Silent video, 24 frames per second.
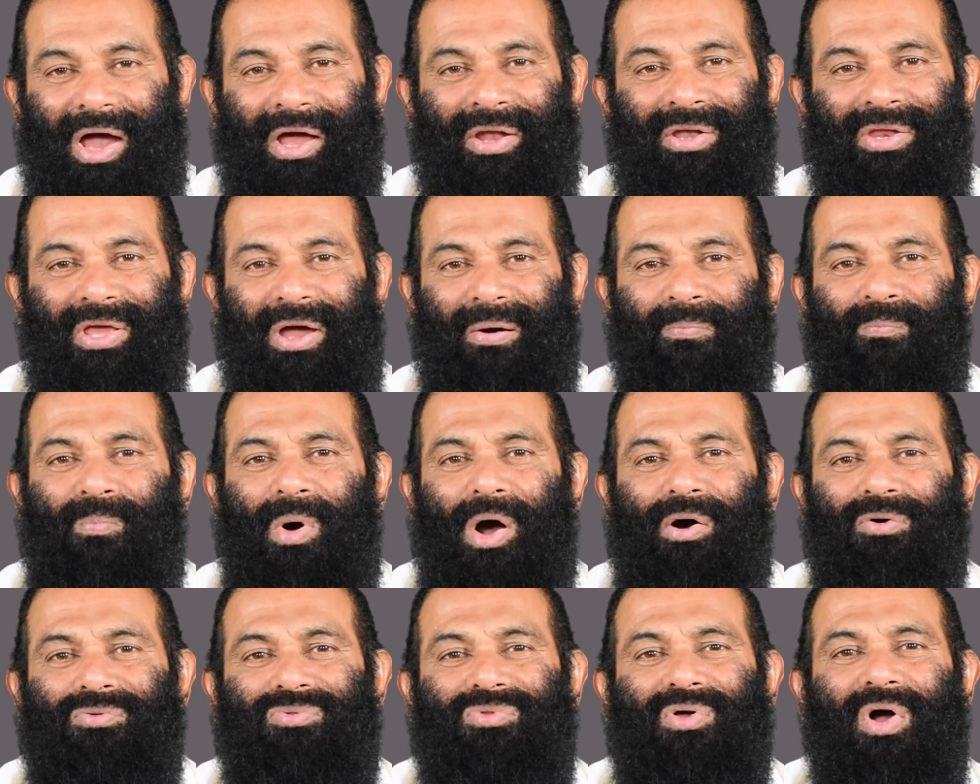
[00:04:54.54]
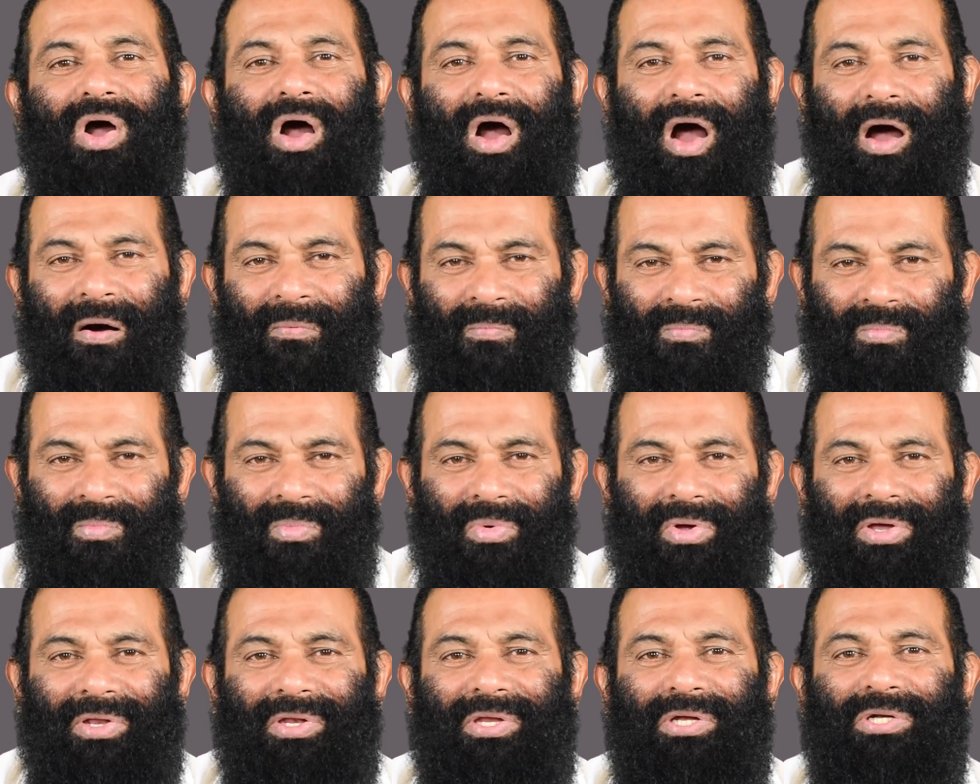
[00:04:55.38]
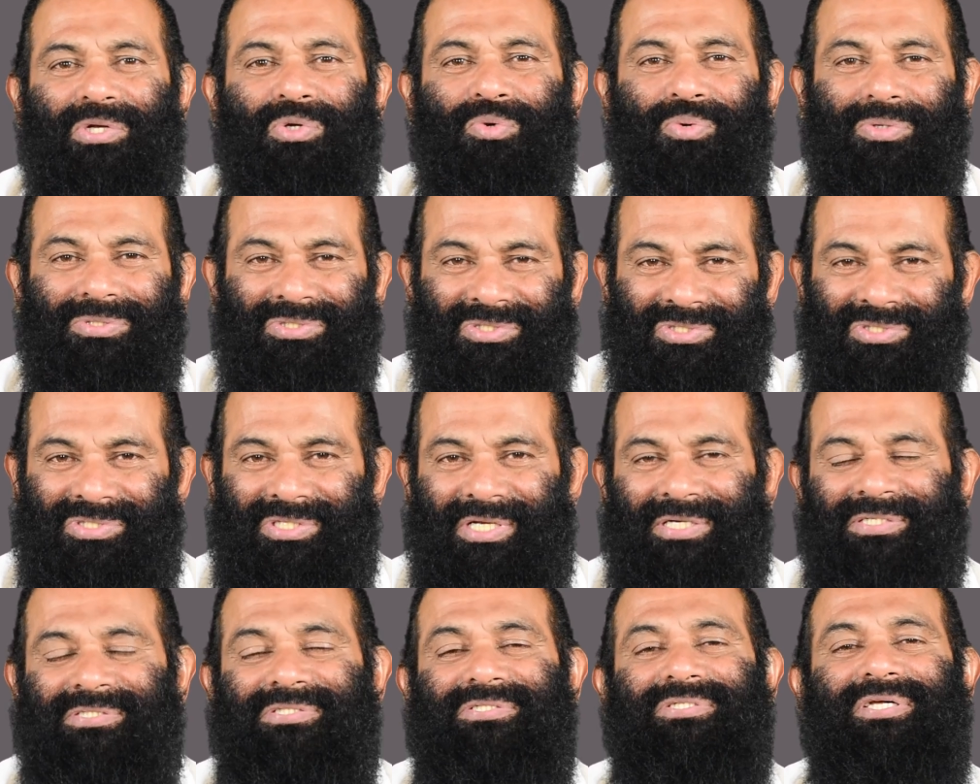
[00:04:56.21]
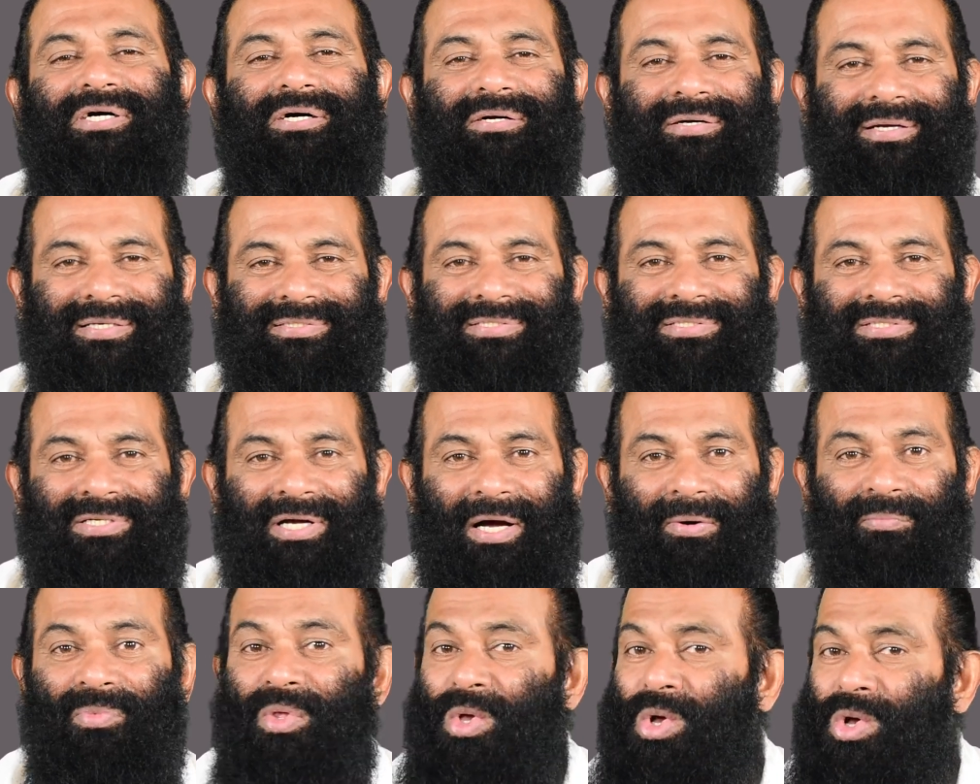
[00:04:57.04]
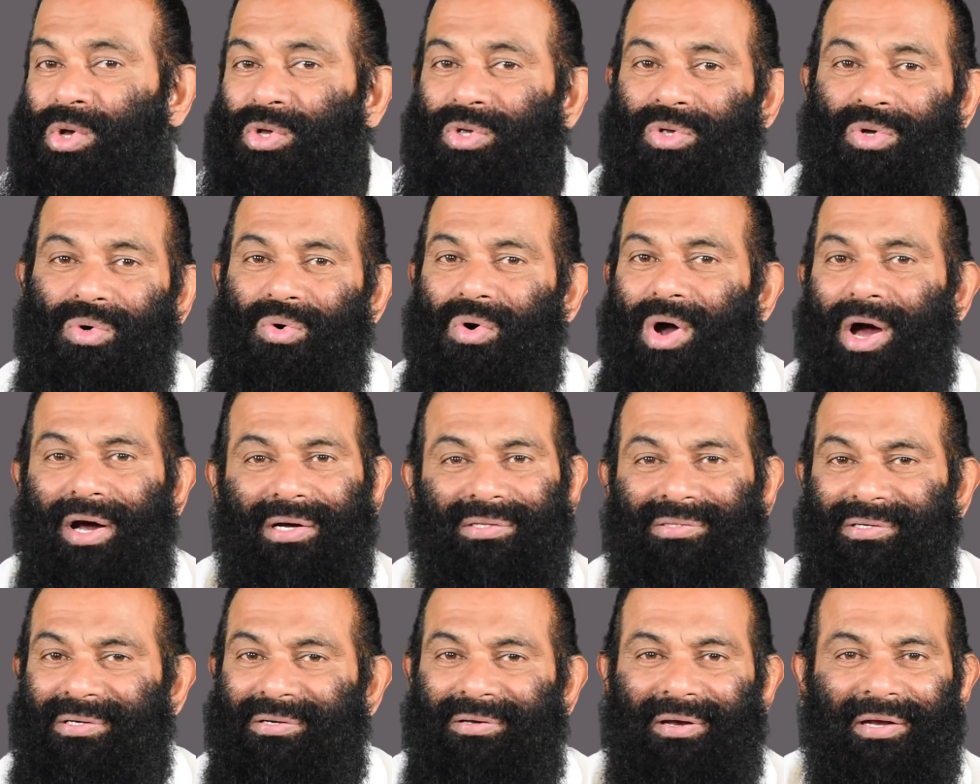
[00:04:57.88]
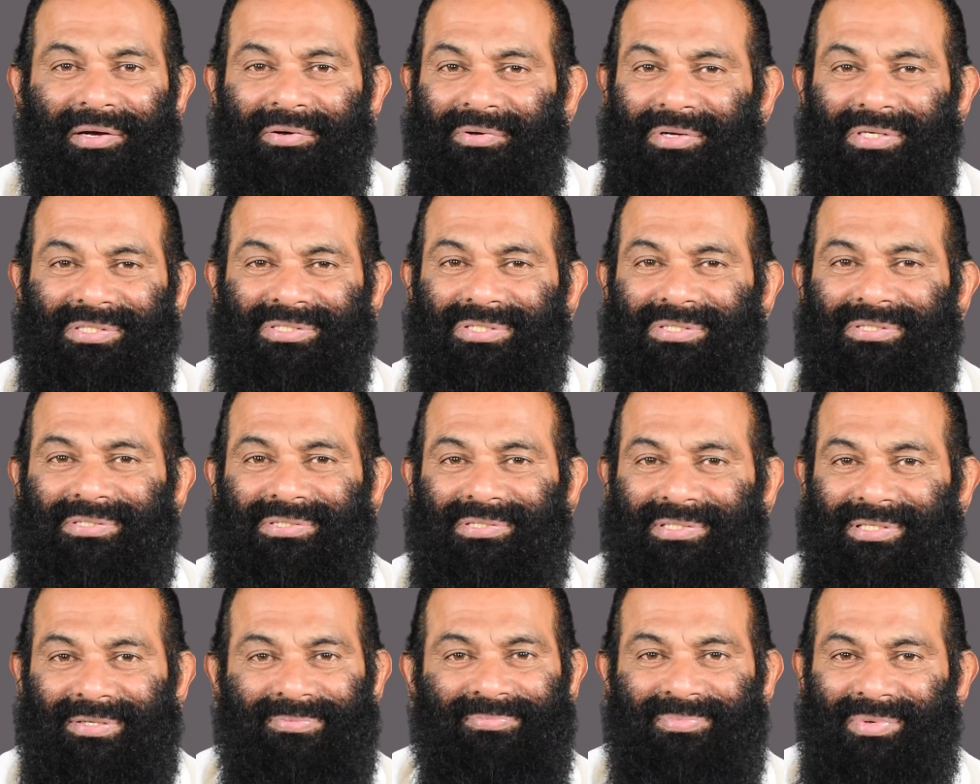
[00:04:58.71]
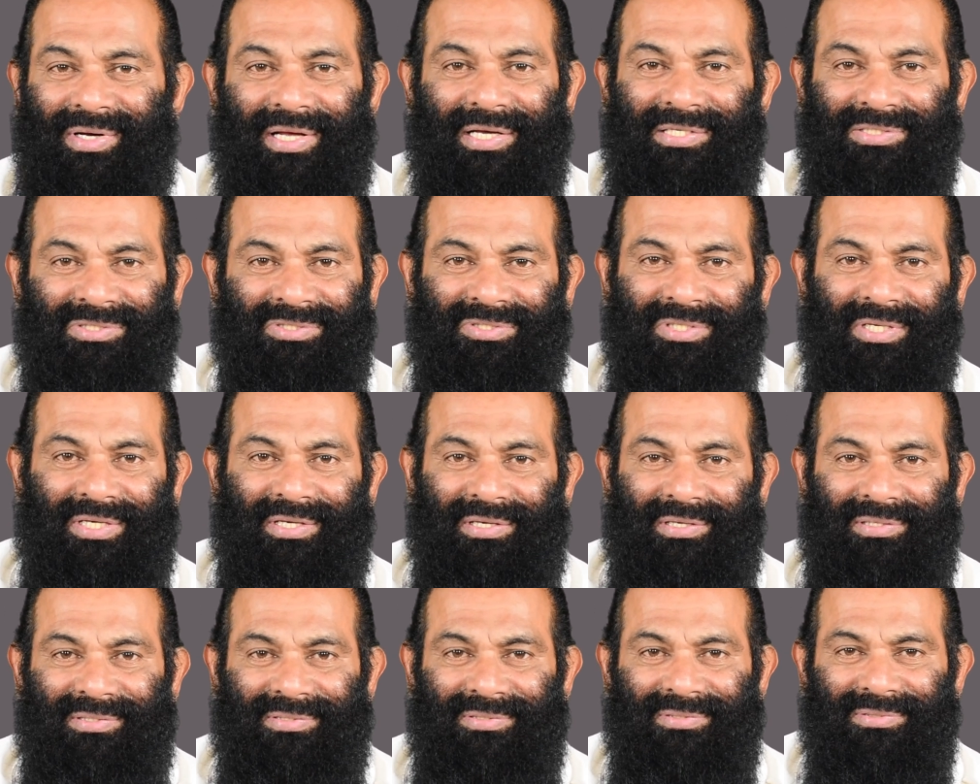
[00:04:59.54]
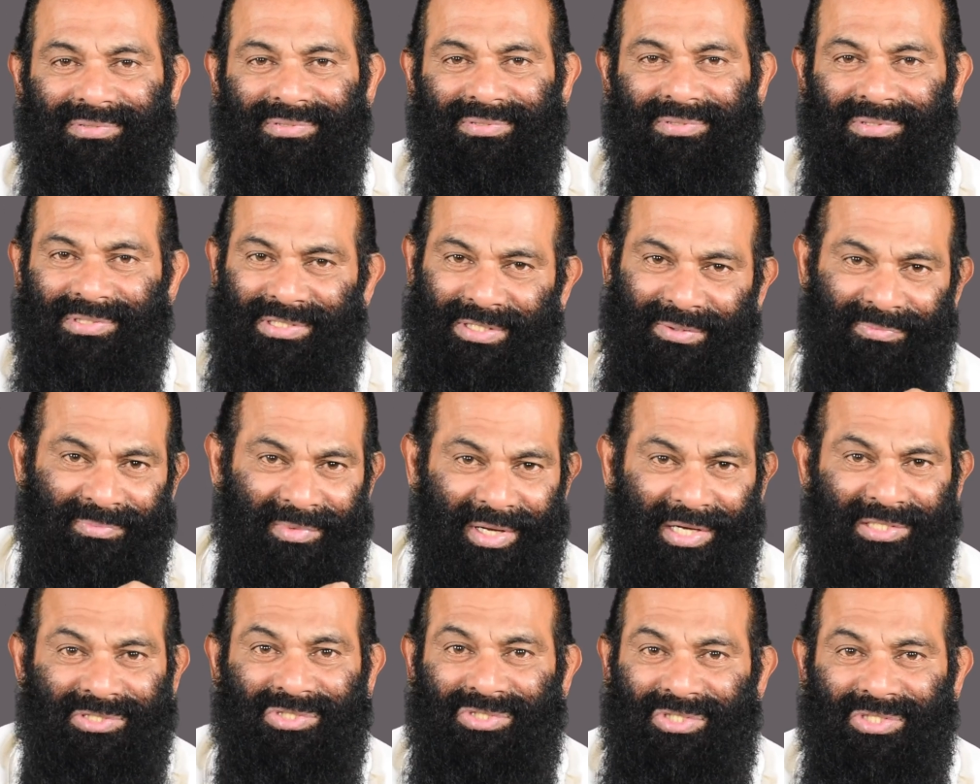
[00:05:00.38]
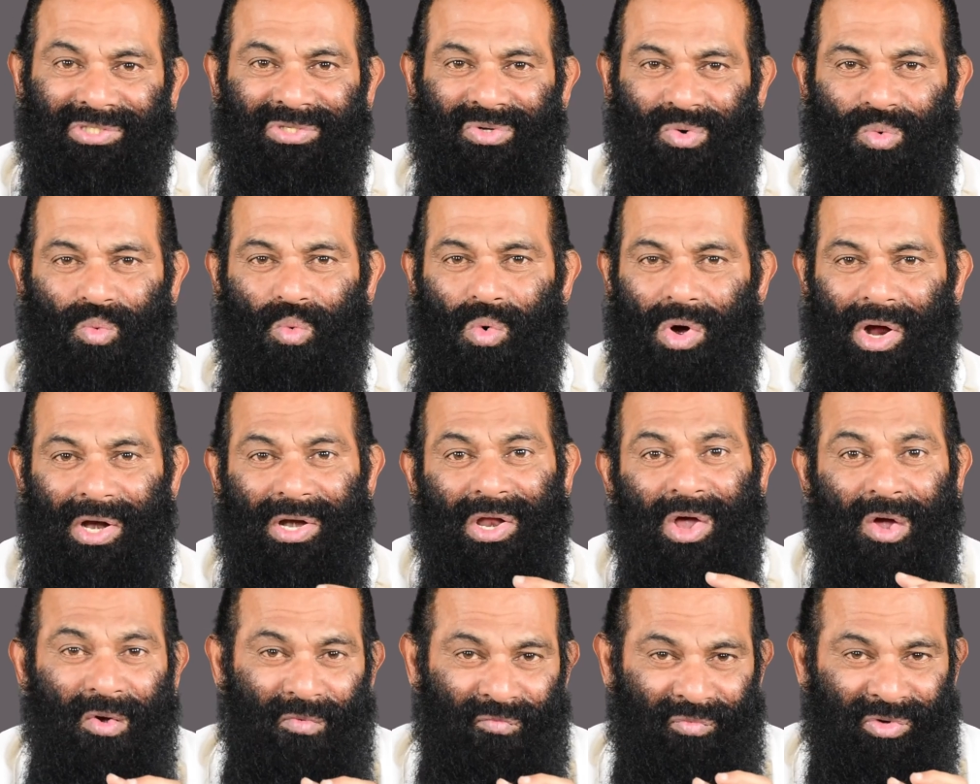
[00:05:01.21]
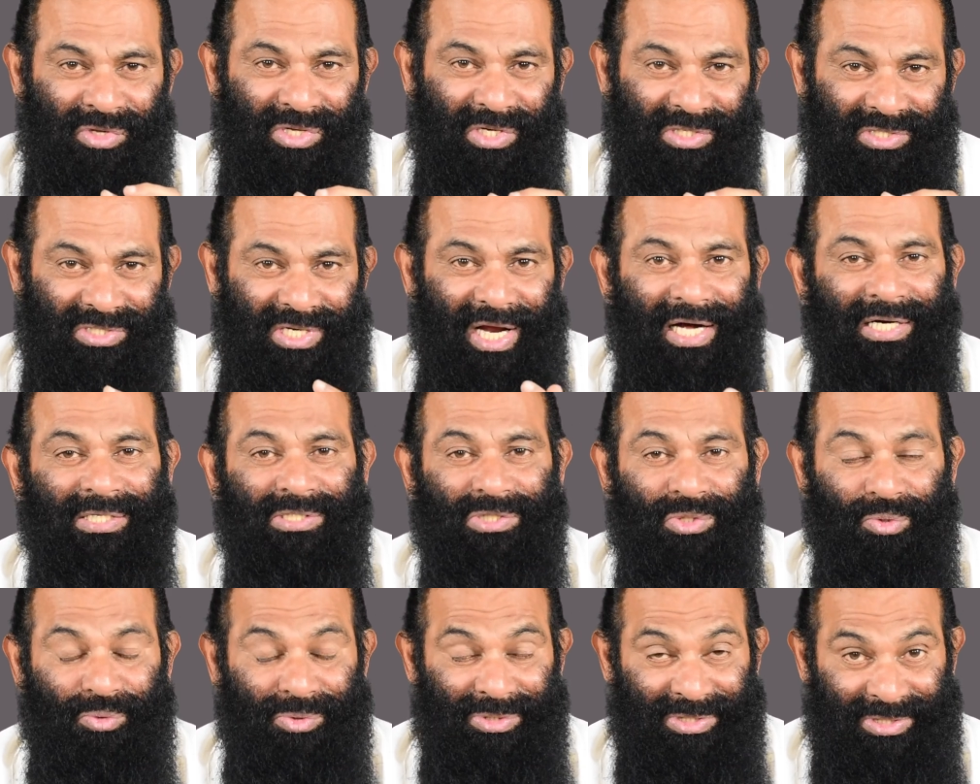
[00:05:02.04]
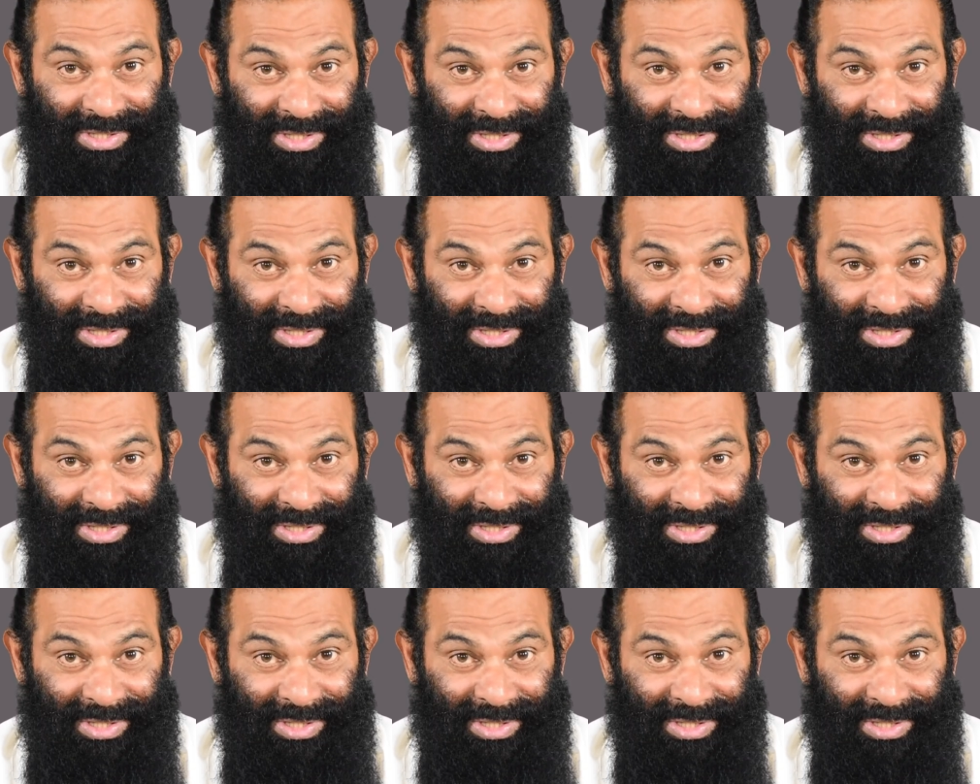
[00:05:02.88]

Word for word: in your mouth how many twists and turns come you are the greatest gymnastic gymnast in the world with your tongue